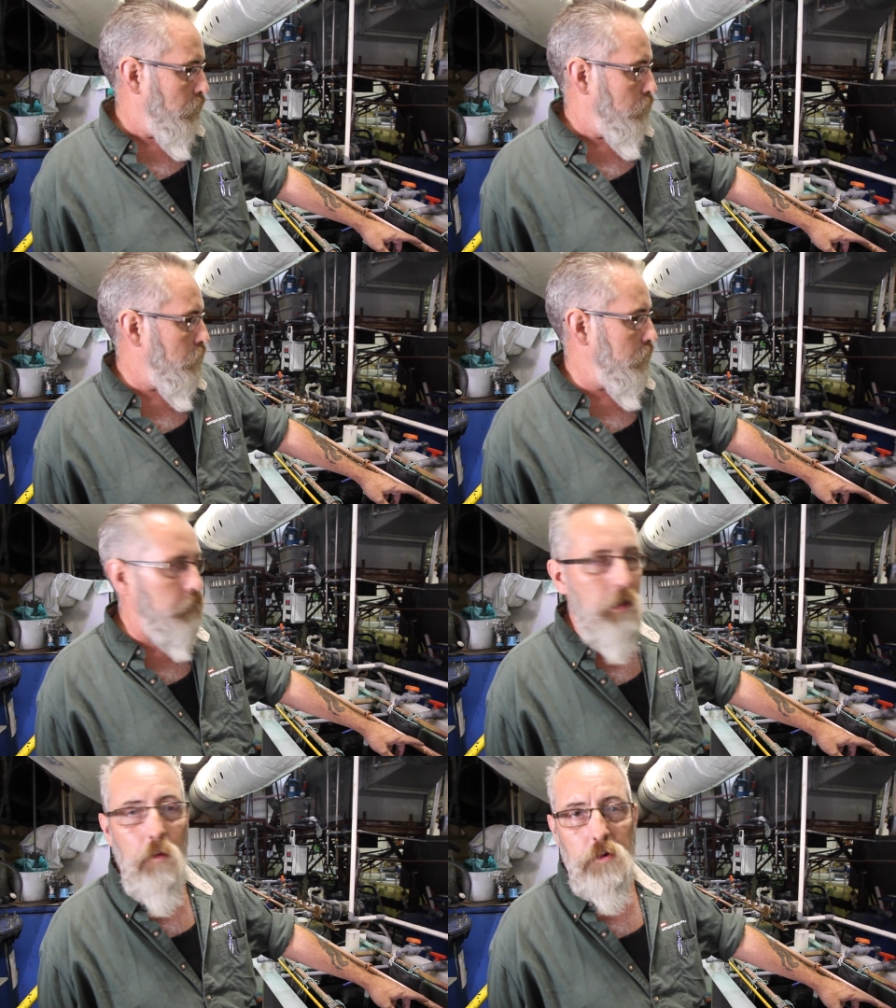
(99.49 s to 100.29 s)
Right
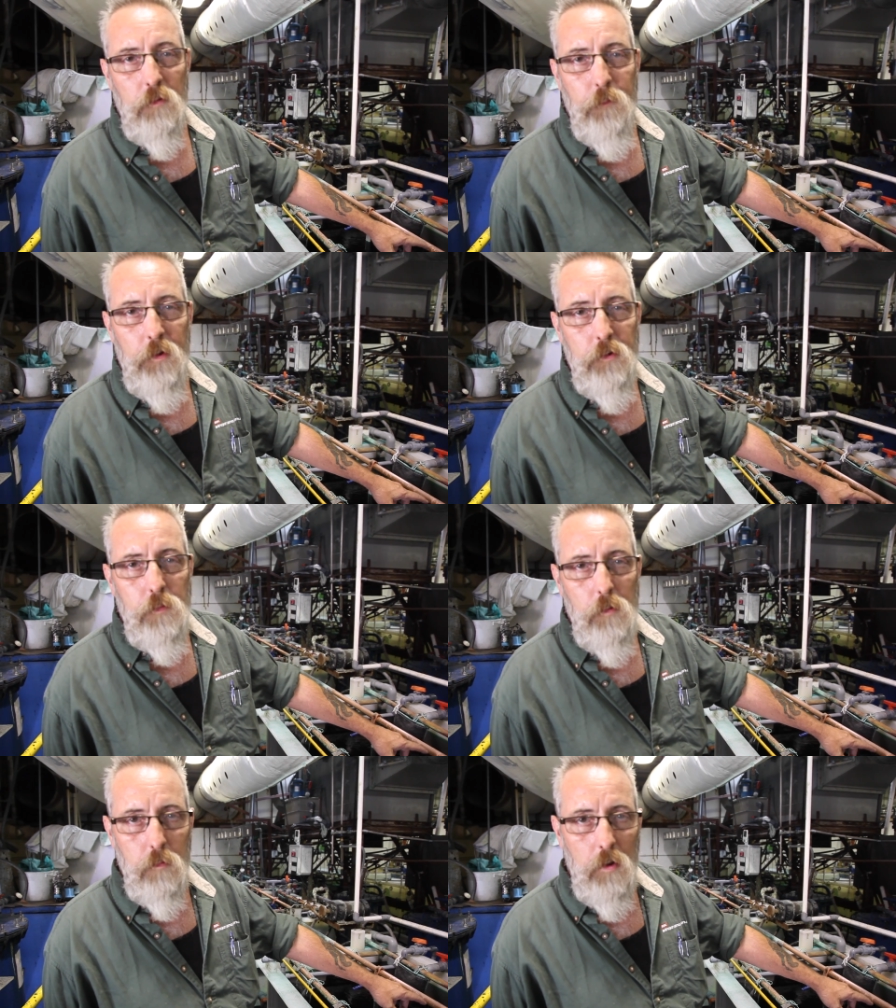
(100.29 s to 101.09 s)
now with the finish
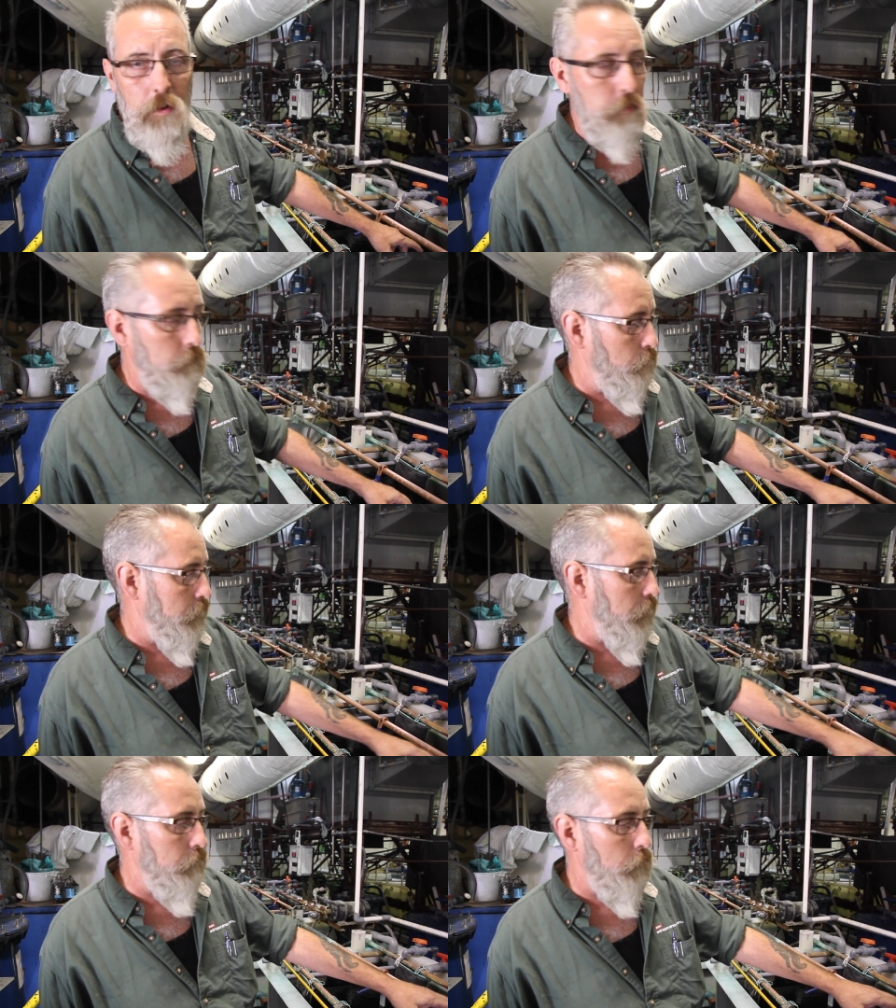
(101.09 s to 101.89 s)
we're running, we
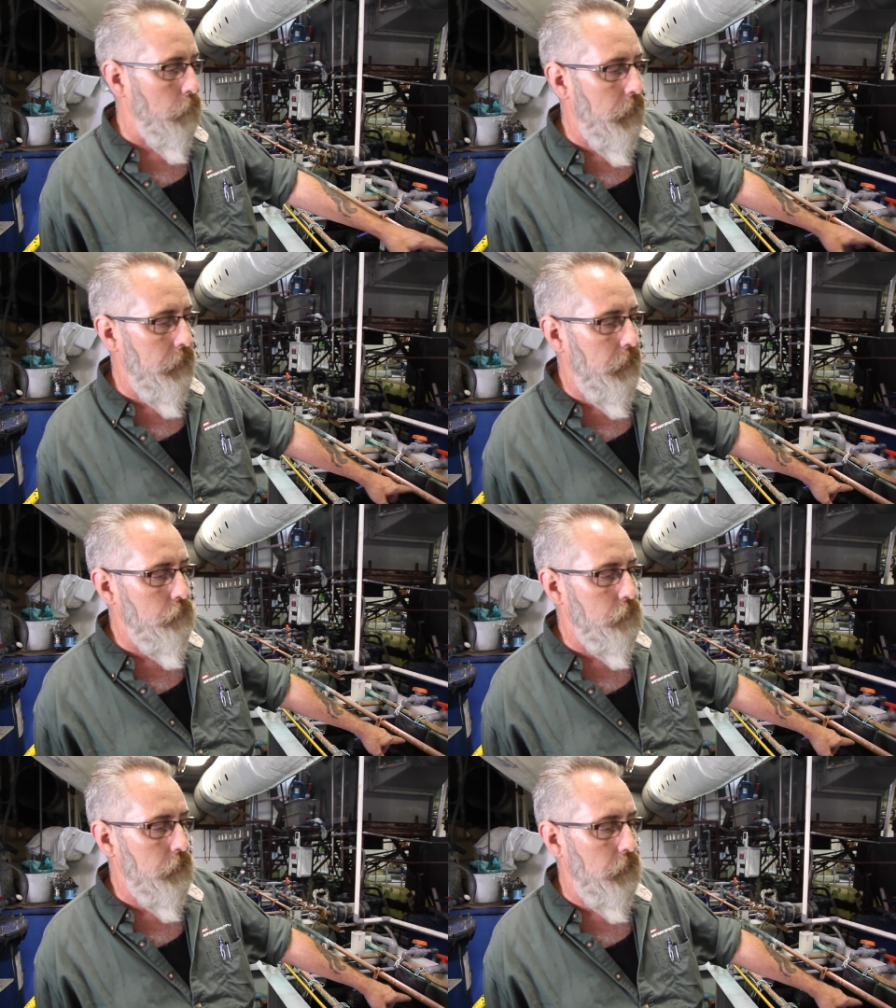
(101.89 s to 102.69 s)
have a rod
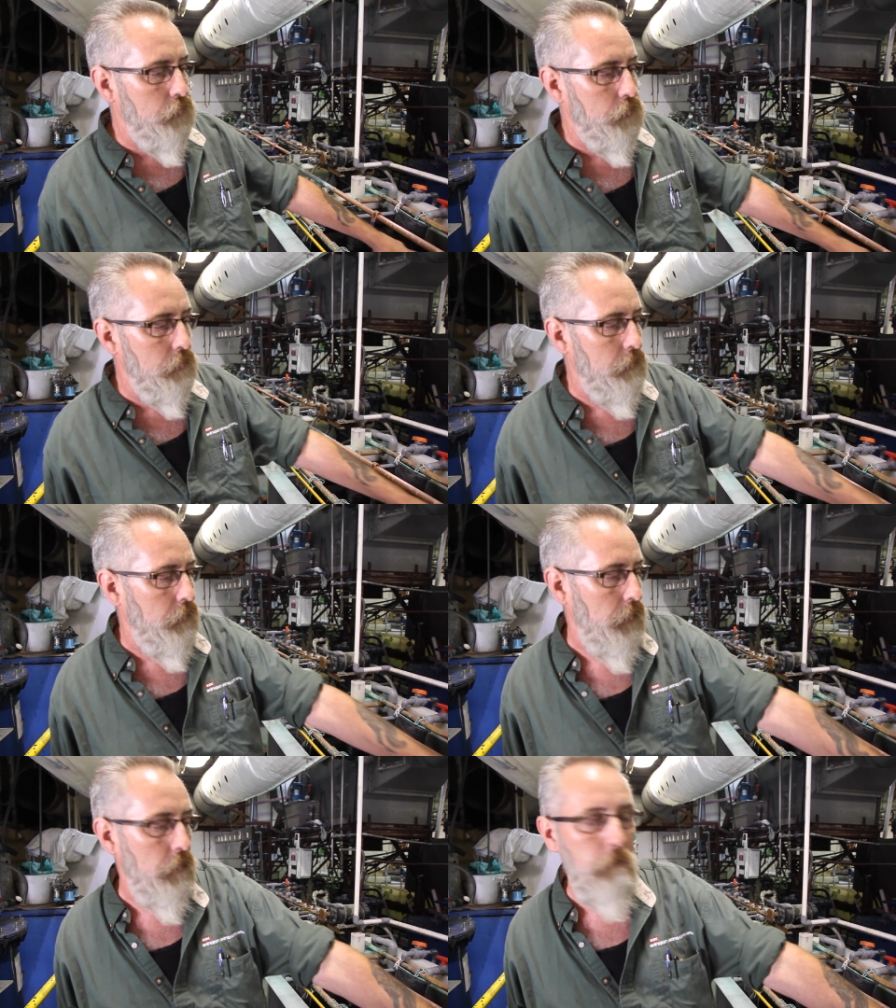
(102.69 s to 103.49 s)
agitation
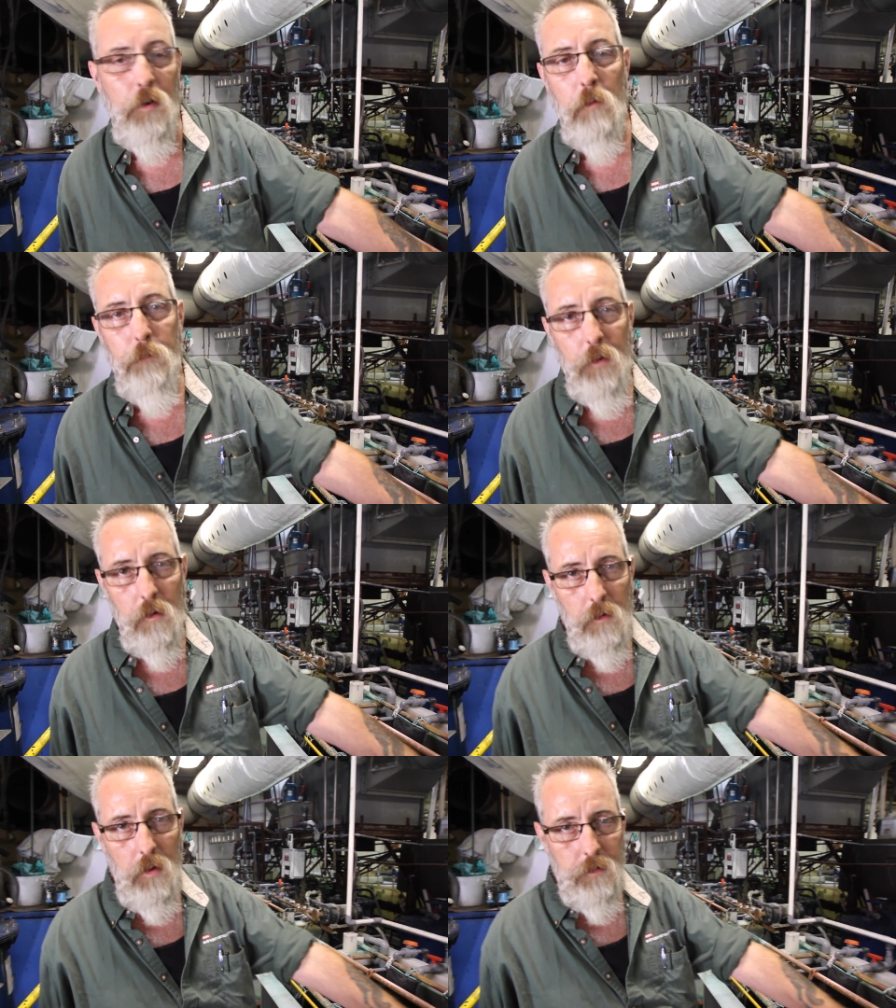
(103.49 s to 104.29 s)
and a bump bar
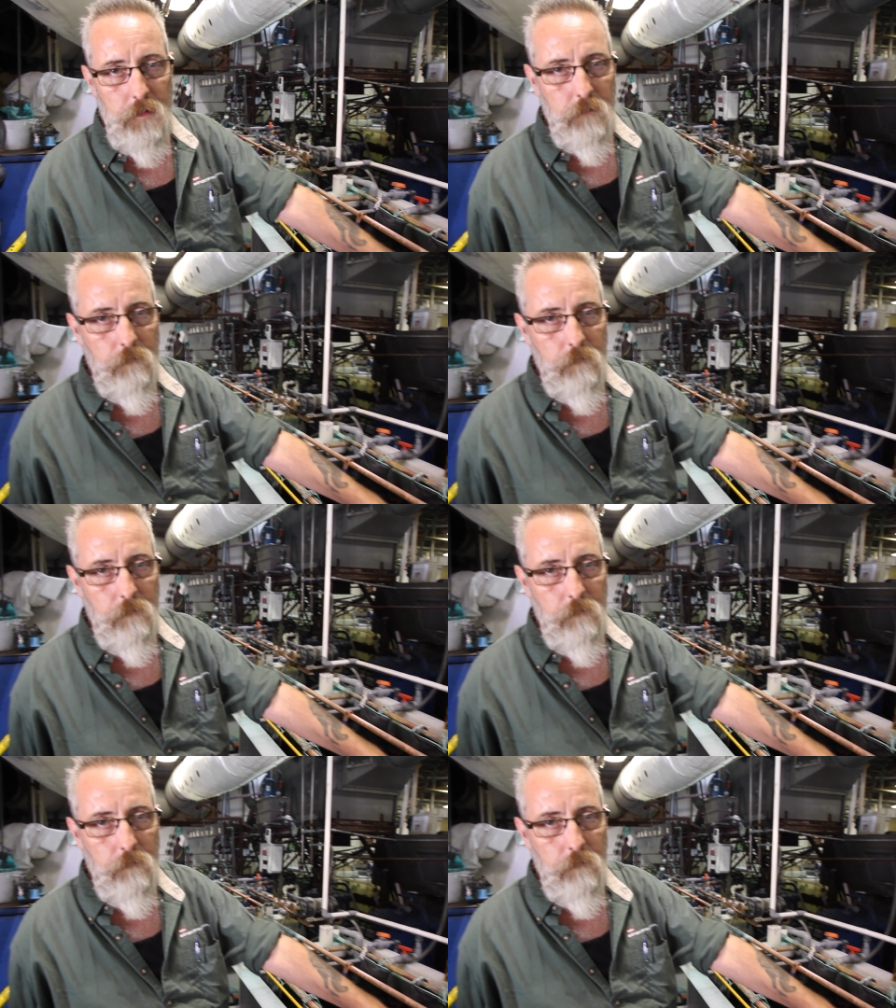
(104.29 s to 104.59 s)
on it.